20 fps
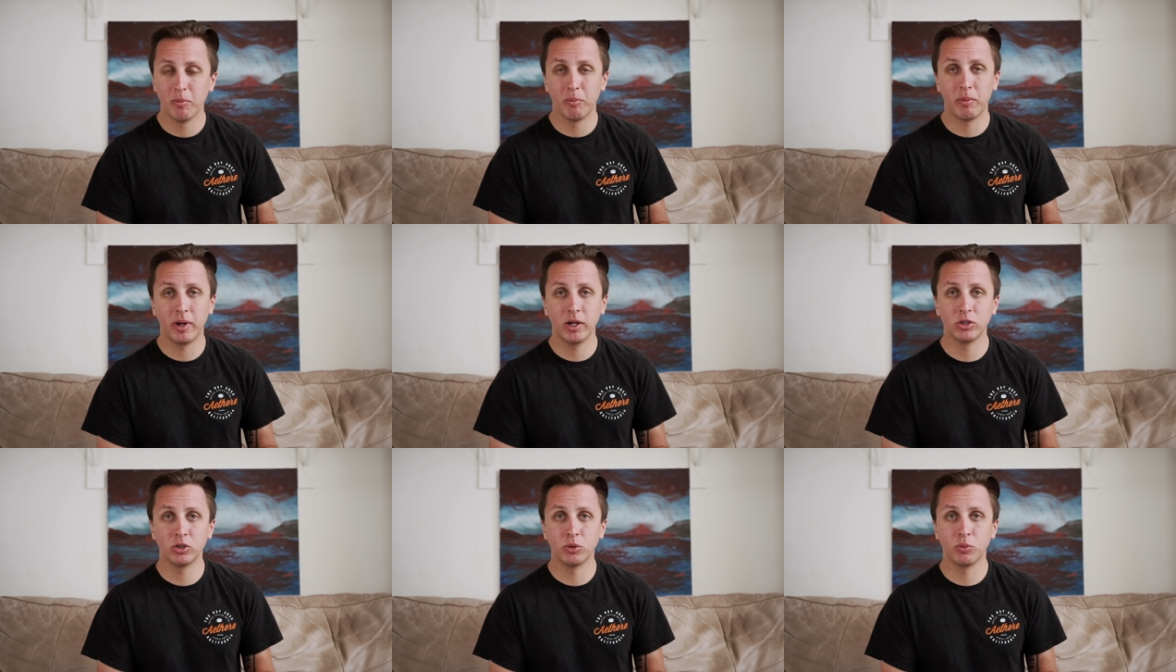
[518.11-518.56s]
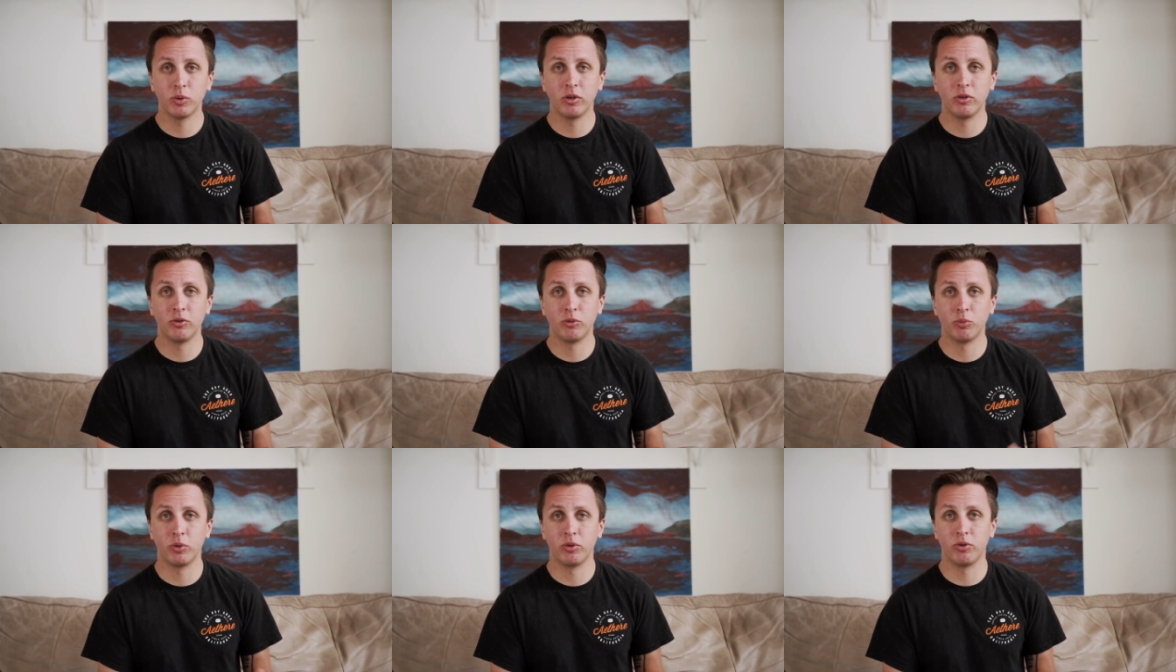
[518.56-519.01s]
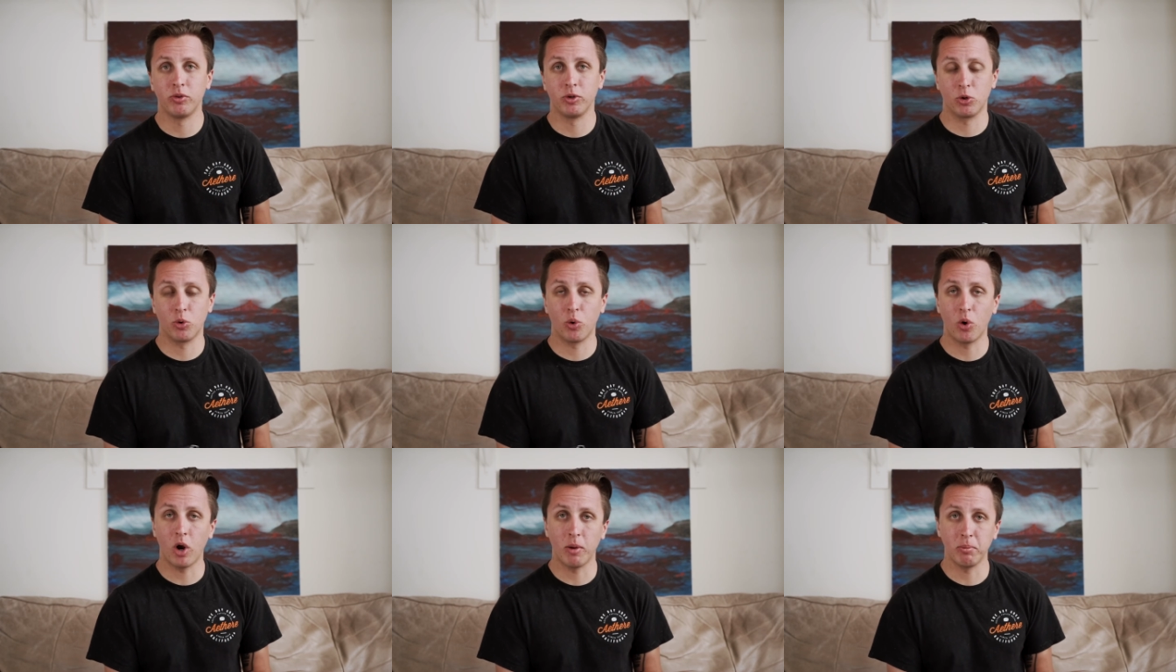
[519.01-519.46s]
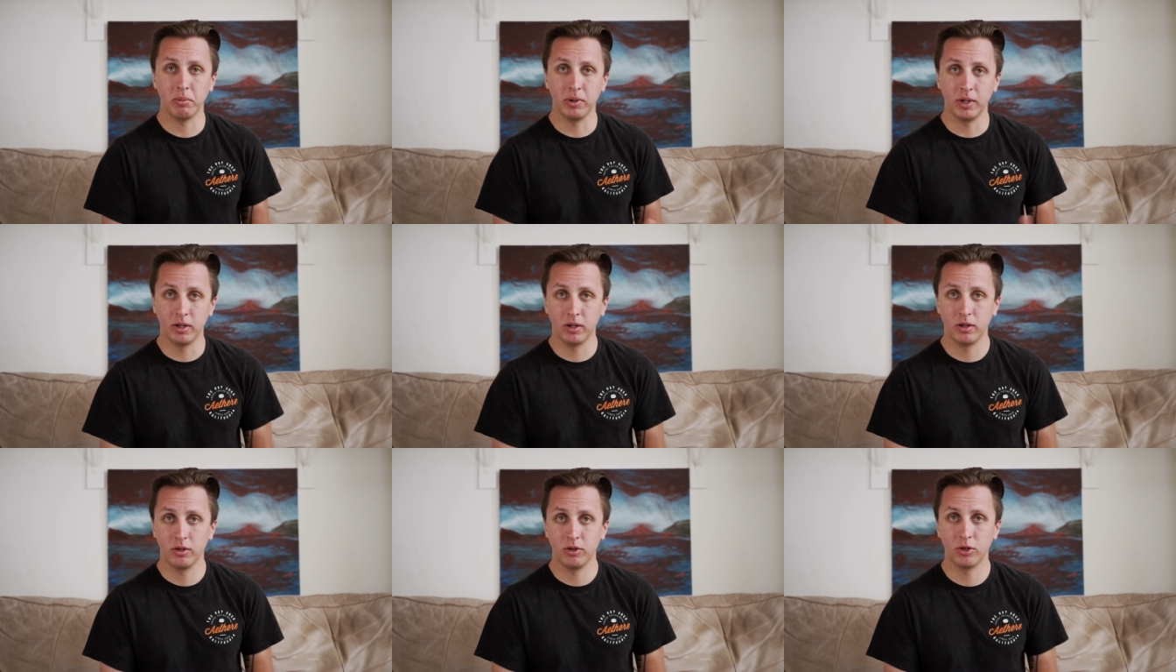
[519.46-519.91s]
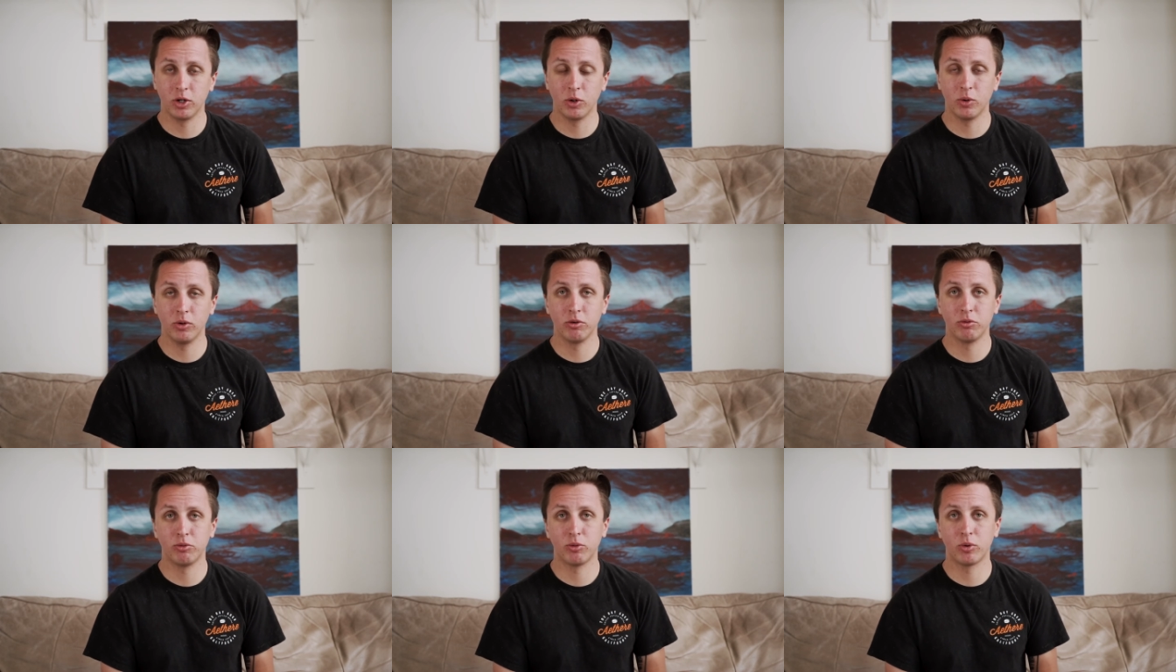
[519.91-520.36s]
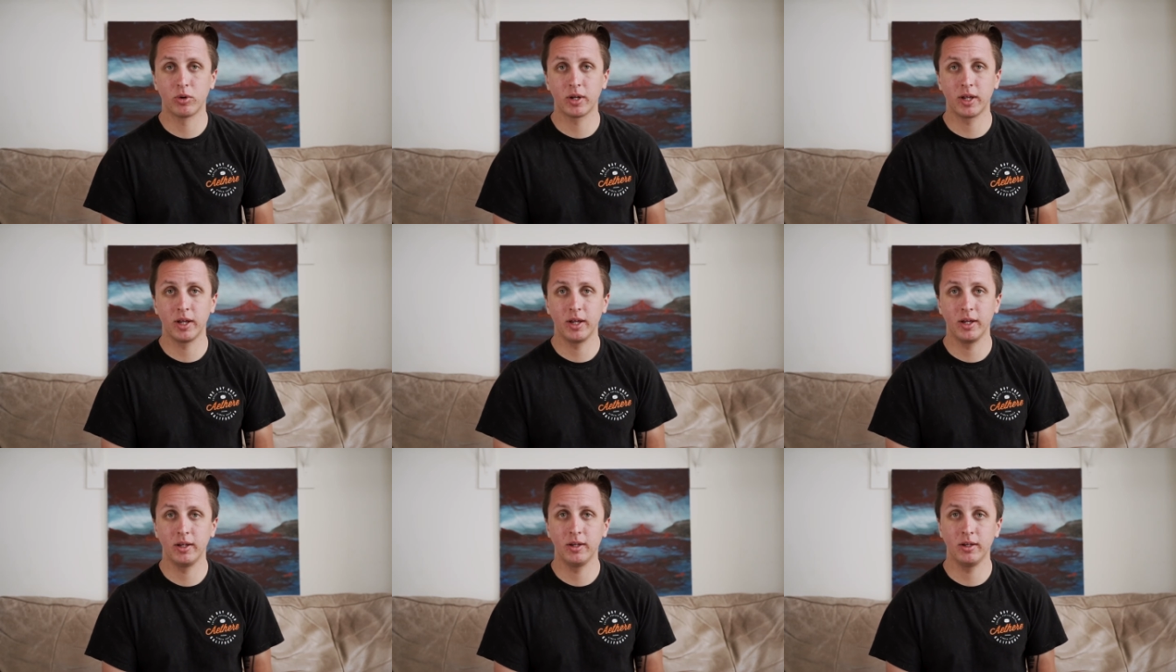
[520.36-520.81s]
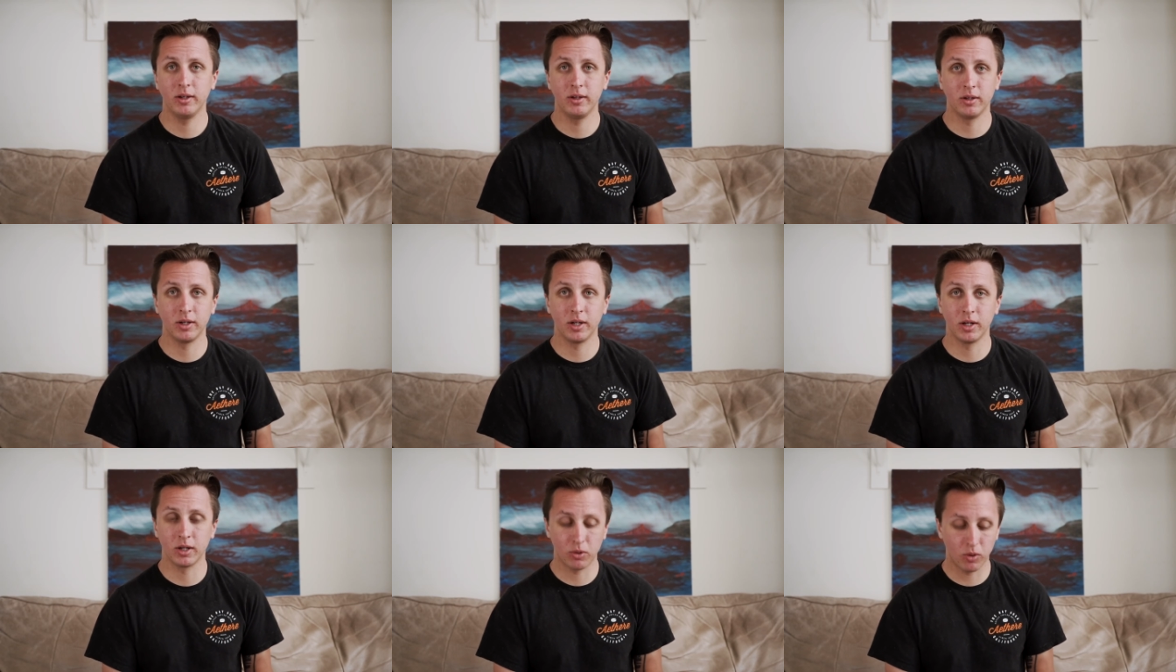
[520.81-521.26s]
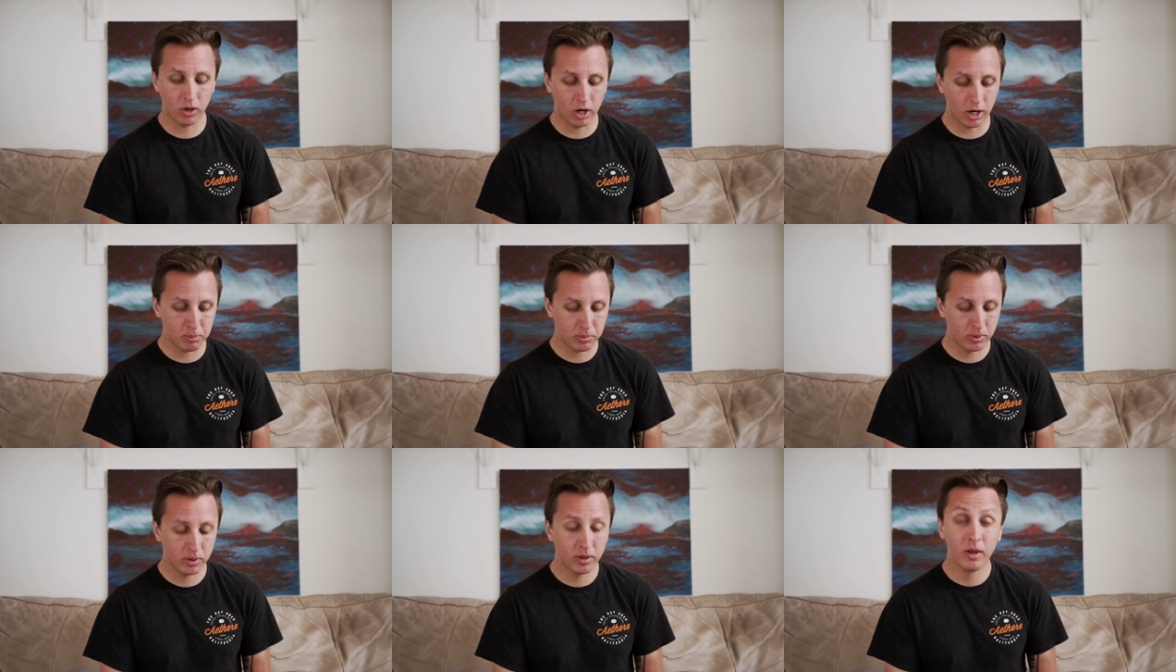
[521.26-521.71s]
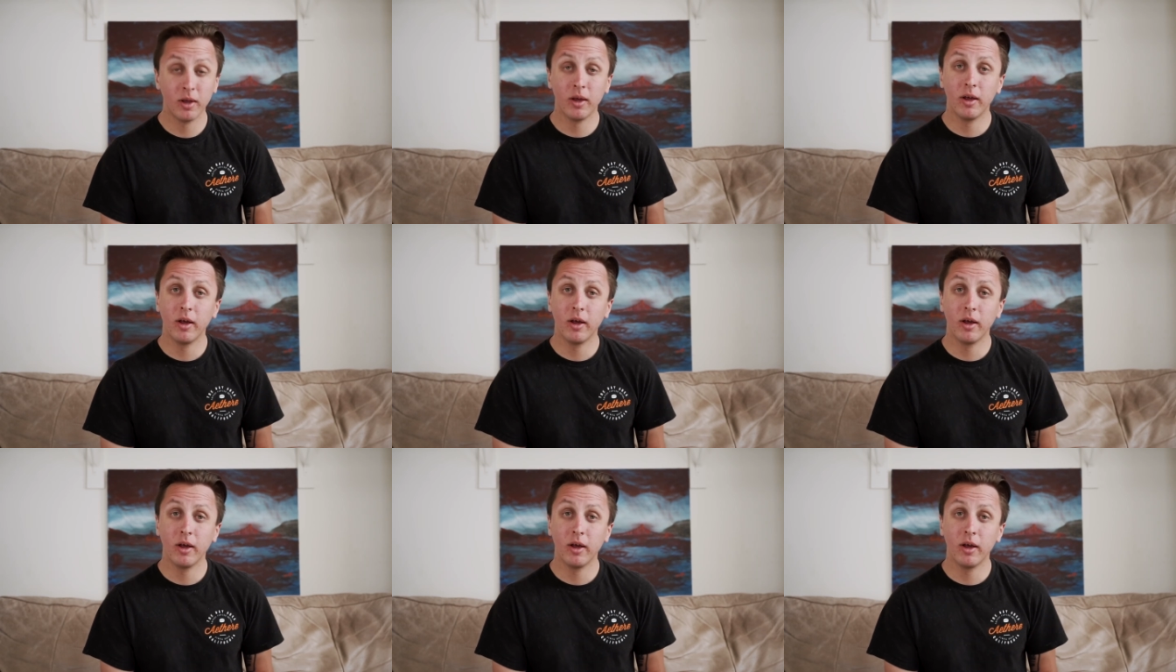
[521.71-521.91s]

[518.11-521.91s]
My issue was with the cropping. You go into 4K, you get a crop.